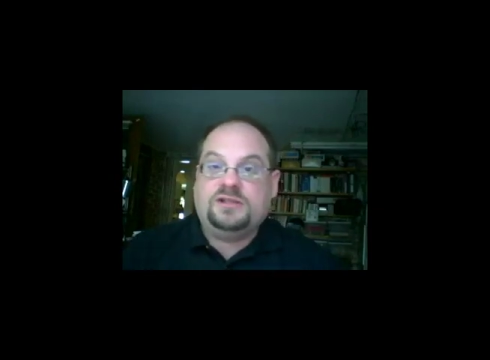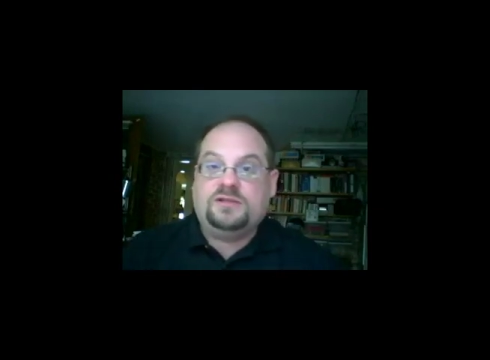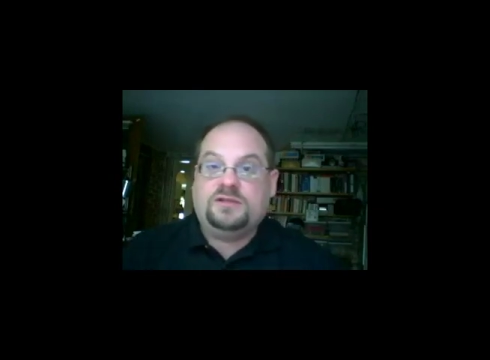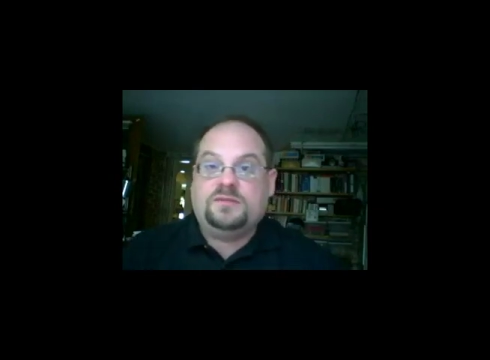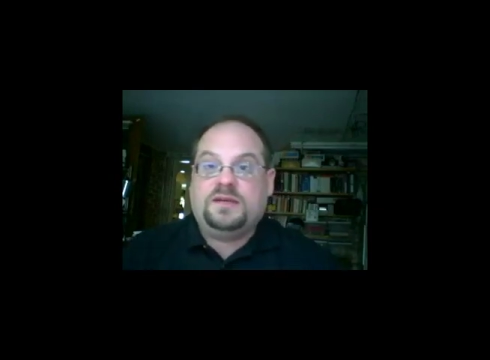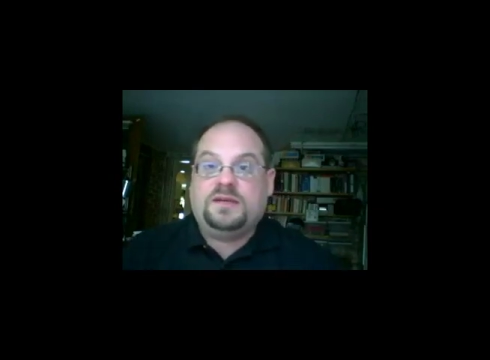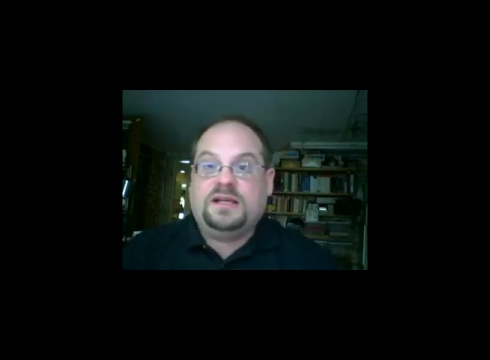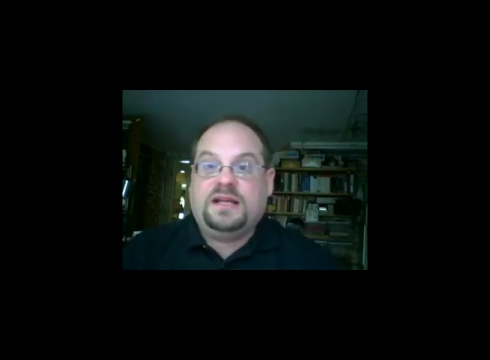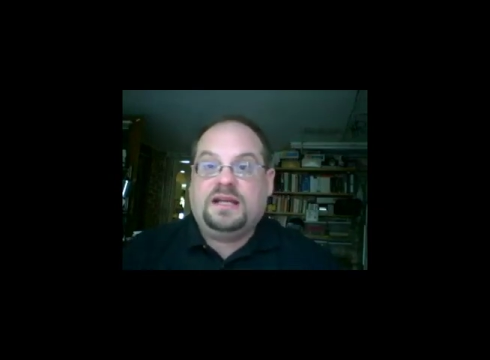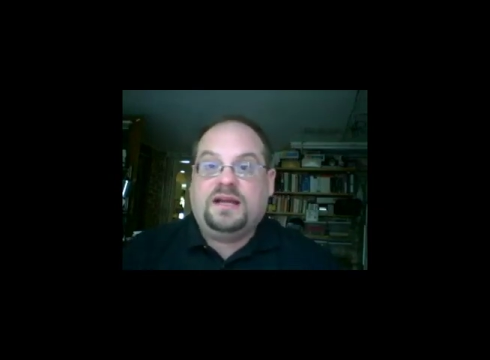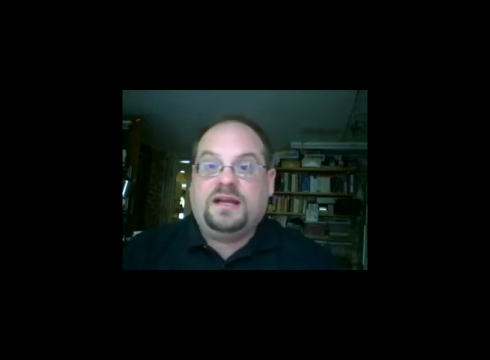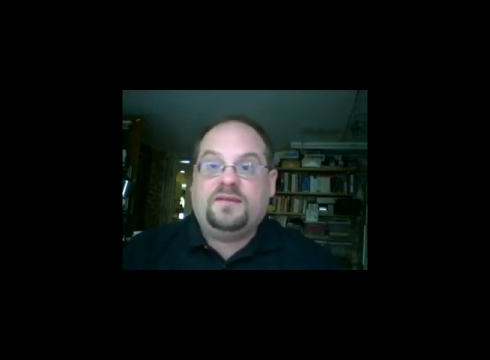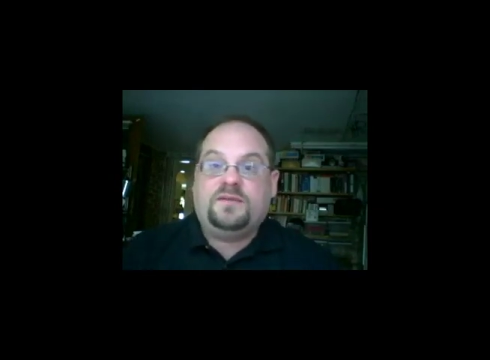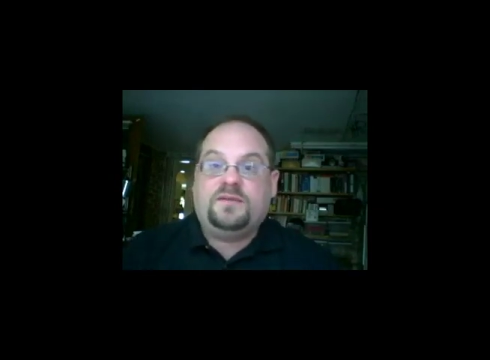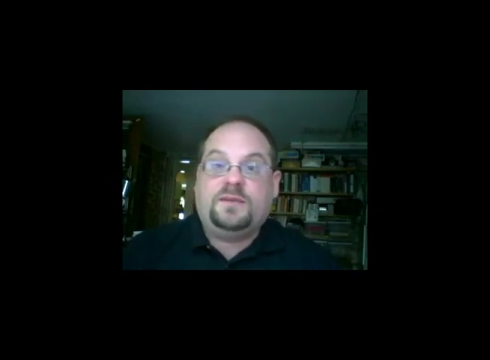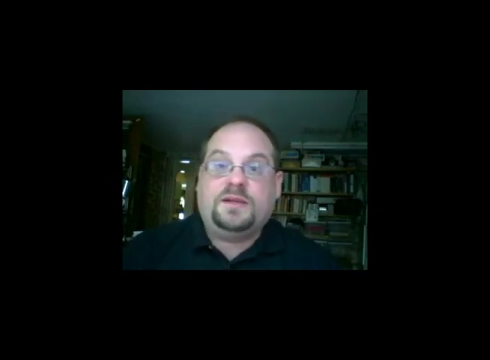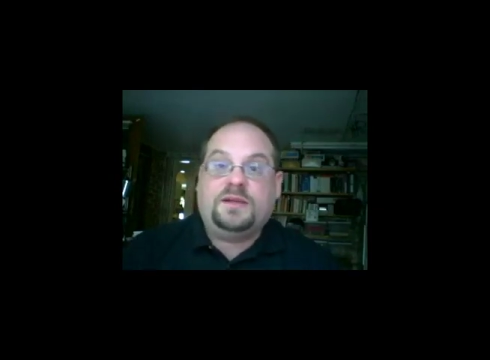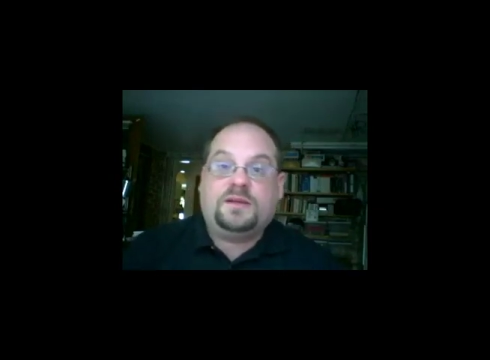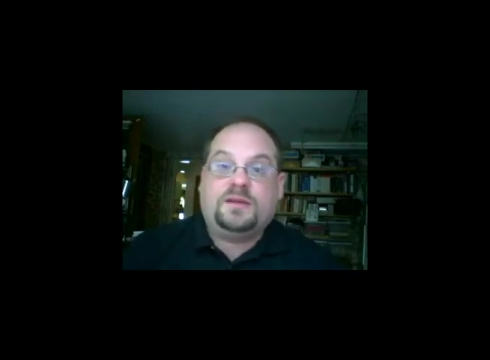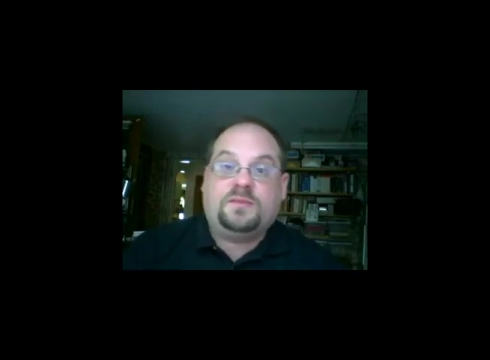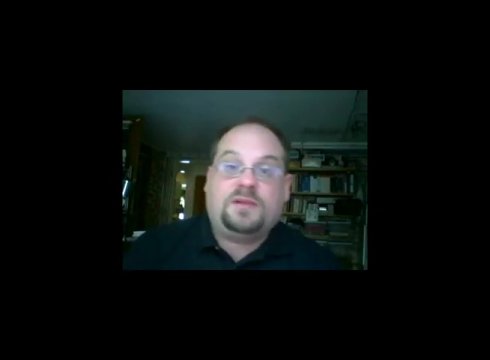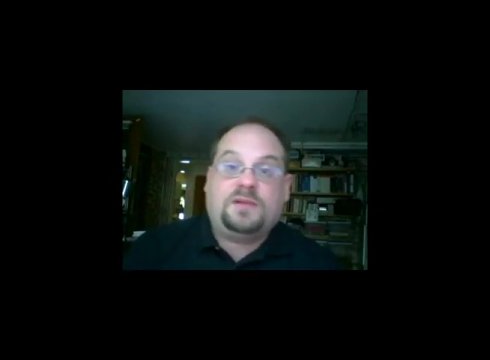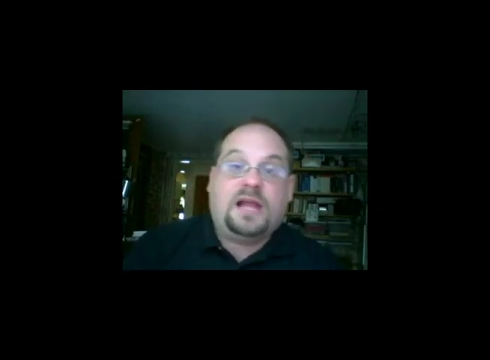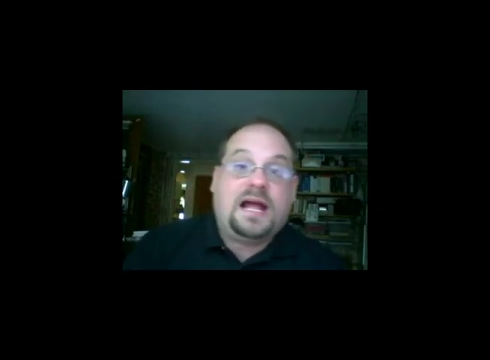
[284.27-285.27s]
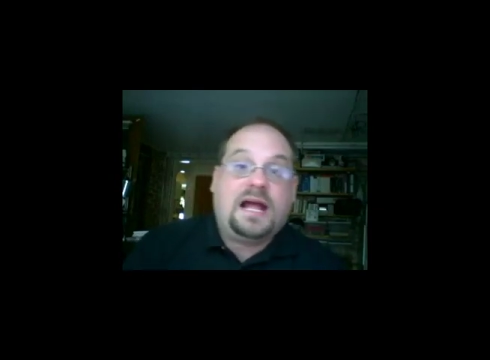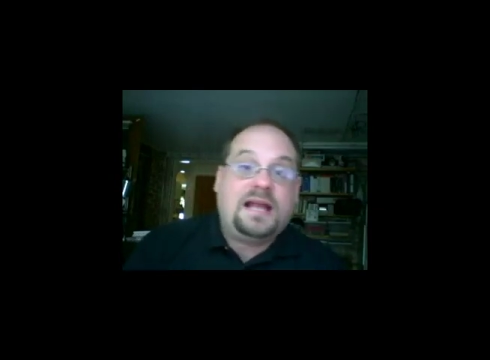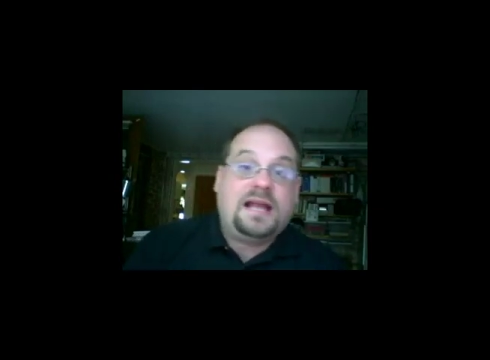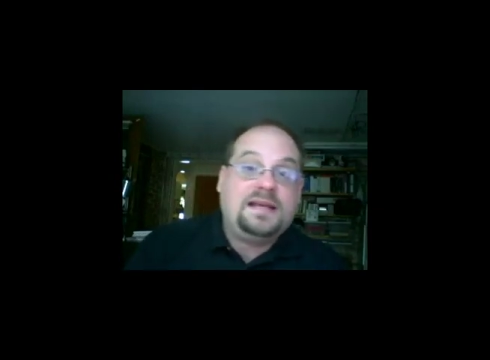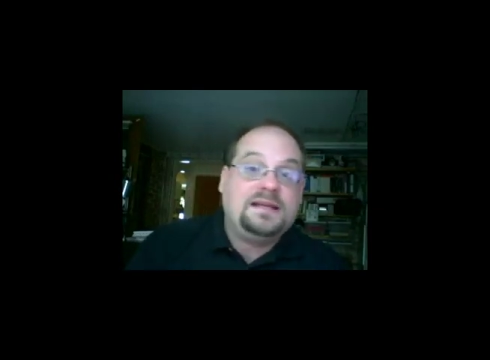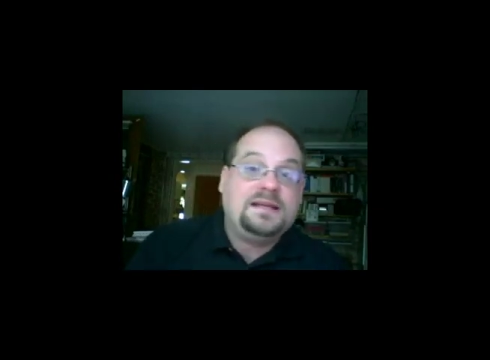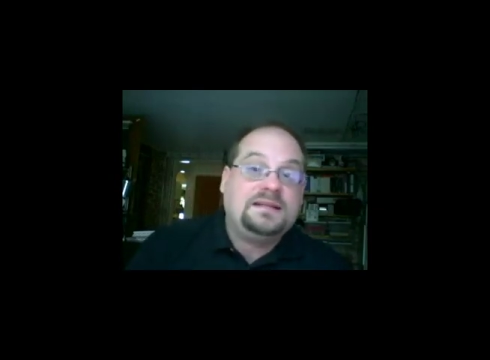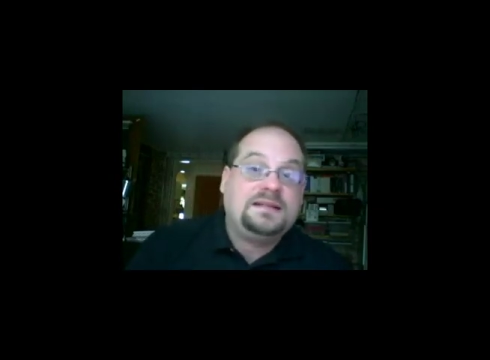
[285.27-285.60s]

you might have about the plot.